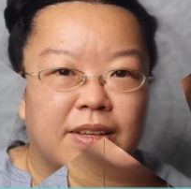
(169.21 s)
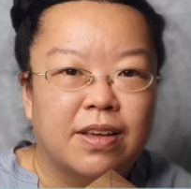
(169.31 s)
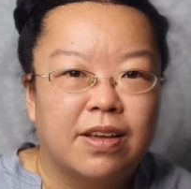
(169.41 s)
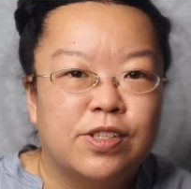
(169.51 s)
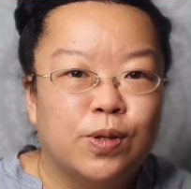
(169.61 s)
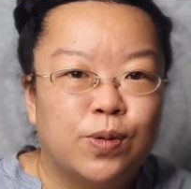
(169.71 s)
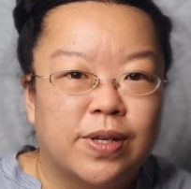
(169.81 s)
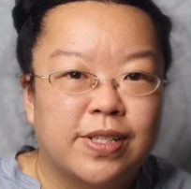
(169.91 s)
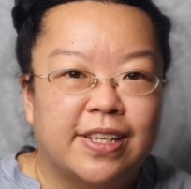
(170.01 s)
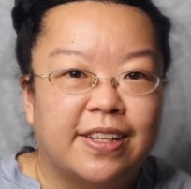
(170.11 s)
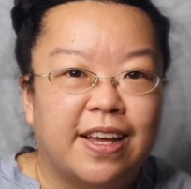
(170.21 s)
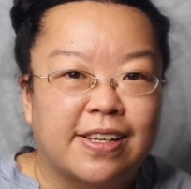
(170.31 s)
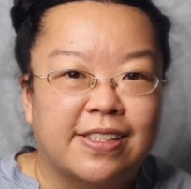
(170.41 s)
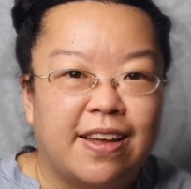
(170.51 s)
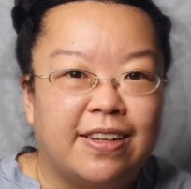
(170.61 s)
So to a certain
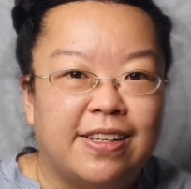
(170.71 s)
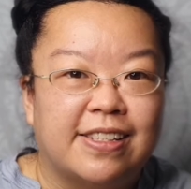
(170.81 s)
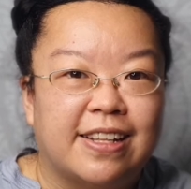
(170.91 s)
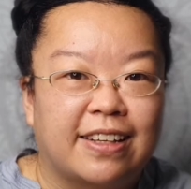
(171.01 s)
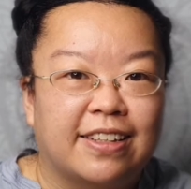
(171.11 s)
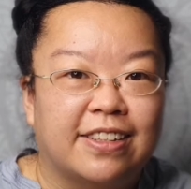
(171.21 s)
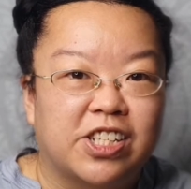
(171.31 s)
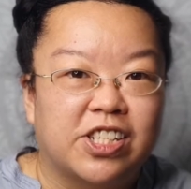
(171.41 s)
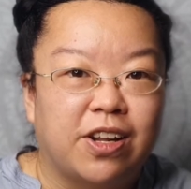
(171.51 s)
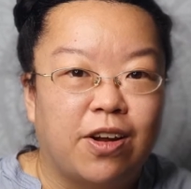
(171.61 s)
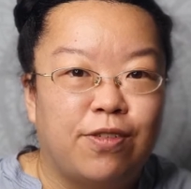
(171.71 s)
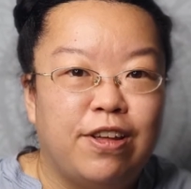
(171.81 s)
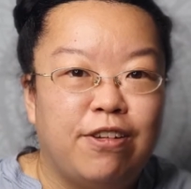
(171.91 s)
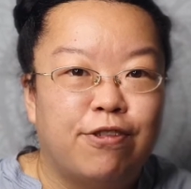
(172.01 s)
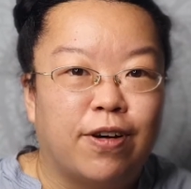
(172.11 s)
extent, it's like the dictionary
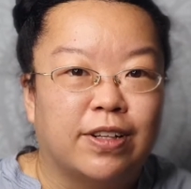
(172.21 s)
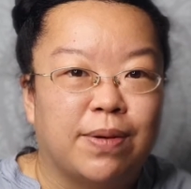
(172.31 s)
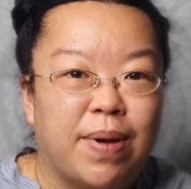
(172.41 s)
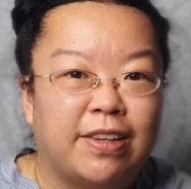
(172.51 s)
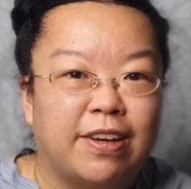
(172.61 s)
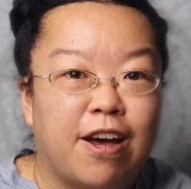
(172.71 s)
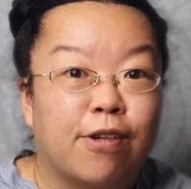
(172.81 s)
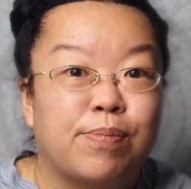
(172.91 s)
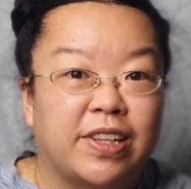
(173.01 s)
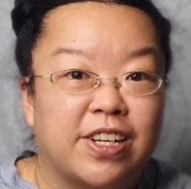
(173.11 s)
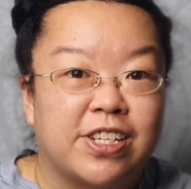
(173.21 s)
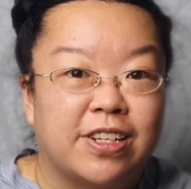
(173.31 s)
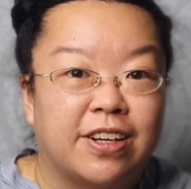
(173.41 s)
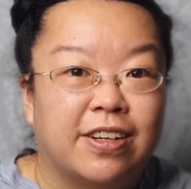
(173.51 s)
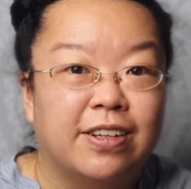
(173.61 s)
for the mental health
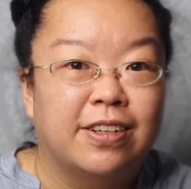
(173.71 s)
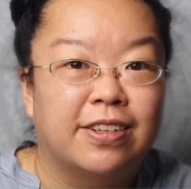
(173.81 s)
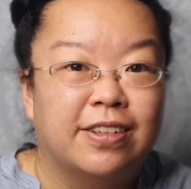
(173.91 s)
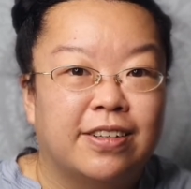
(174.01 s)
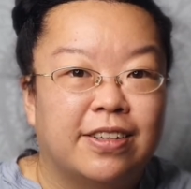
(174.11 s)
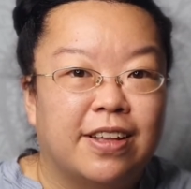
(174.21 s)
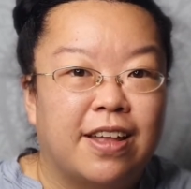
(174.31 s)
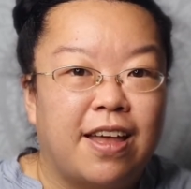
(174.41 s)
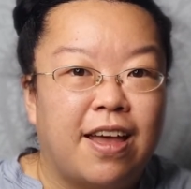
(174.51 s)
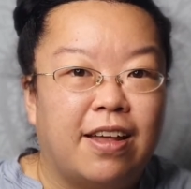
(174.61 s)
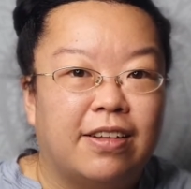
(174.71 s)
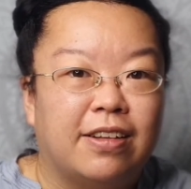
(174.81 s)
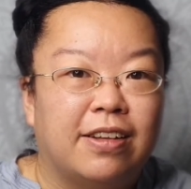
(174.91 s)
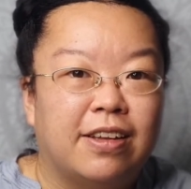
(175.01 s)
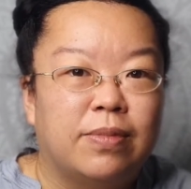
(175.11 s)
practitioner. And
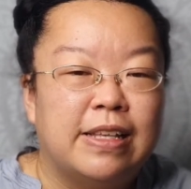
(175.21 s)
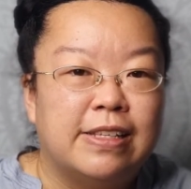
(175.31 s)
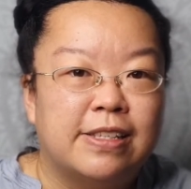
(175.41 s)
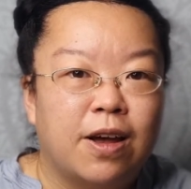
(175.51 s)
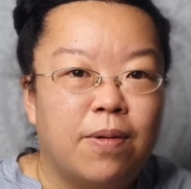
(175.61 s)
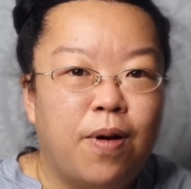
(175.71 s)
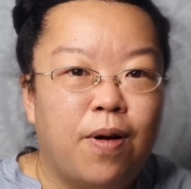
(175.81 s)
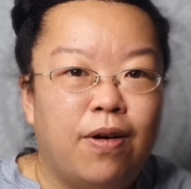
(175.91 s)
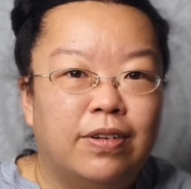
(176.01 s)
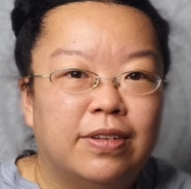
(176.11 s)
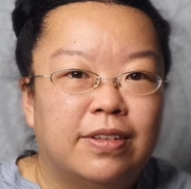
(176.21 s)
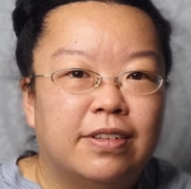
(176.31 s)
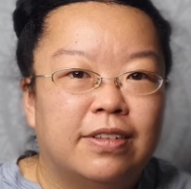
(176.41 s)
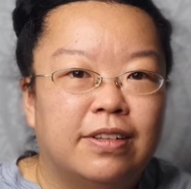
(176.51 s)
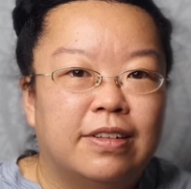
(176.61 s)
in Singapore,
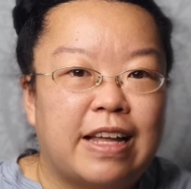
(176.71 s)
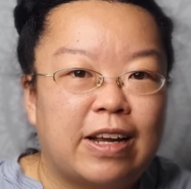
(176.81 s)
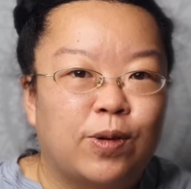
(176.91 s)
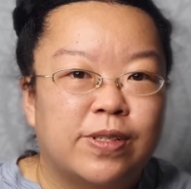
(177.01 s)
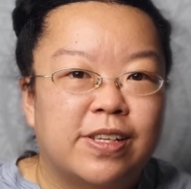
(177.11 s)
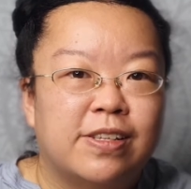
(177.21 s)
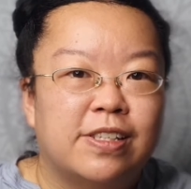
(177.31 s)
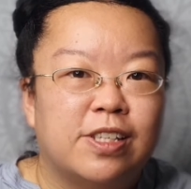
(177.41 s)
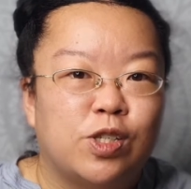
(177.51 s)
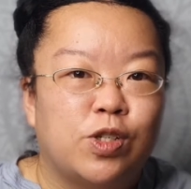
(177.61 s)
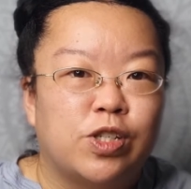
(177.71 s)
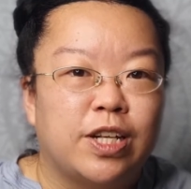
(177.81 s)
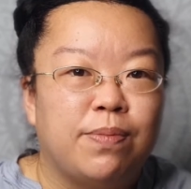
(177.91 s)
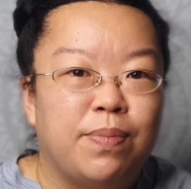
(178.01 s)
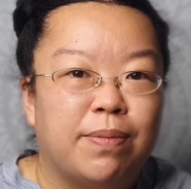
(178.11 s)
the diagnosis is
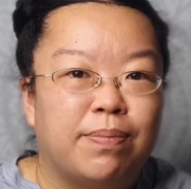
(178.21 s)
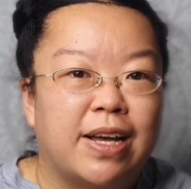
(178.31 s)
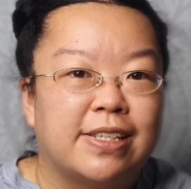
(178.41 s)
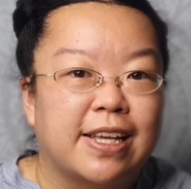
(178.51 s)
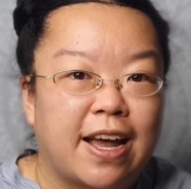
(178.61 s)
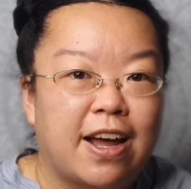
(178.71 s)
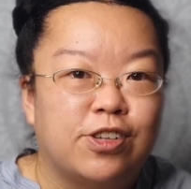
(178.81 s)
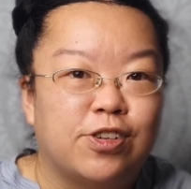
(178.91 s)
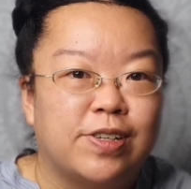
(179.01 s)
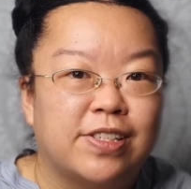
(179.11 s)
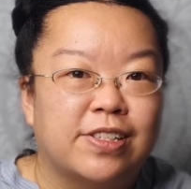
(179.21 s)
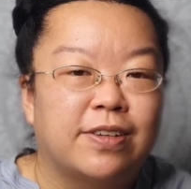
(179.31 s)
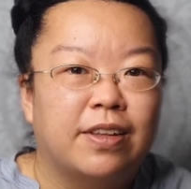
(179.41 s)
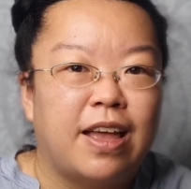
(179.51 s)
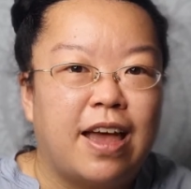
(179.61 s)
usually made by a psychiatrist
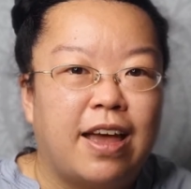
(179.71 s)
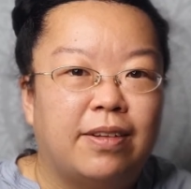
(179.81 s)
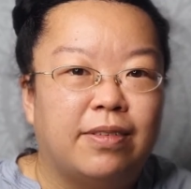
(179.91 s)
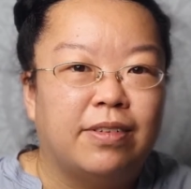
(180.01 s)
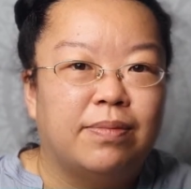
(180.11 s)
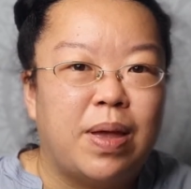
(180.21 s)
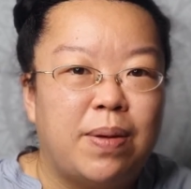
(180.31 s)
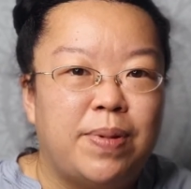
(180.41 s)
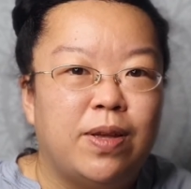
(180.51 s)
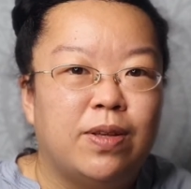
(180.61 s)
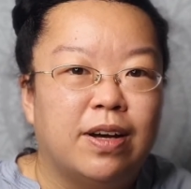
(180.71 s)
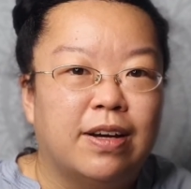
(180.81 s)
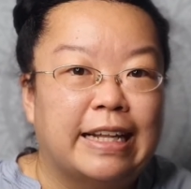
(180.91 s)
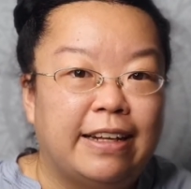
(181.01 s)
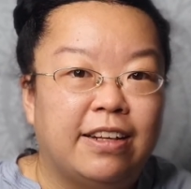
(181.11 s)
and maybe a
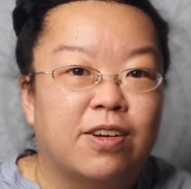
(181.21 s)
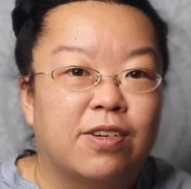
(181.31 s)
clinical